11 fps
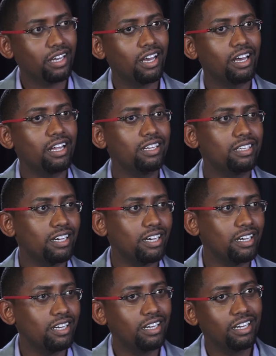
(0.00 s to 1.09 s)
And
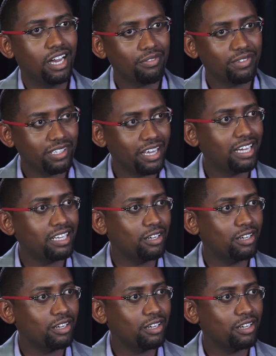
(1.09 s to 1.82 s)
after that,